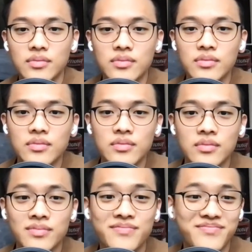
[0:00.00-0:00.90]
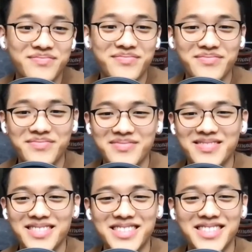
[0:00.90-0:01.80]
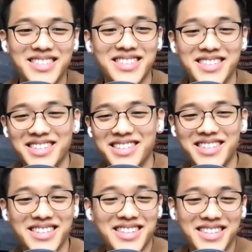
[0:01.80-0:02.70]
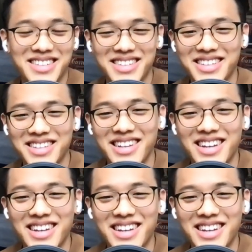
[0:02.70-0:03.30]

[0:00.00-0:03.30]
No words are spoken by the person on screen.